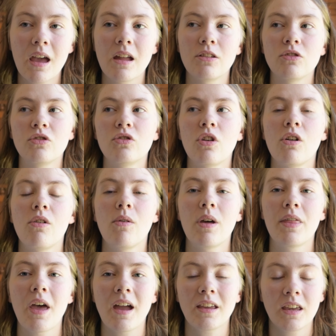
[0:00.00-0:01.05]
and so
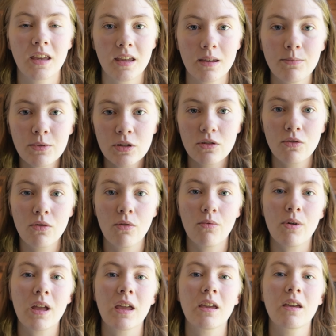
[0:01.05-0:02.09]
that keeps you
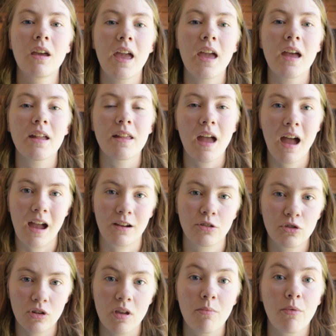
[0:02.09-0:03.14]
awake and
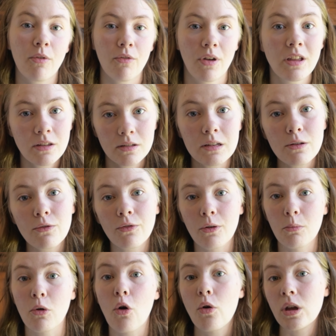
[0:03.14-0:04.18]
actually prevents you
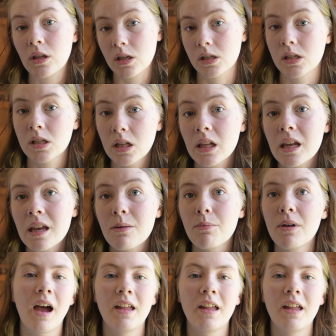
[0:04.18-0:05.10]
from going to sleep.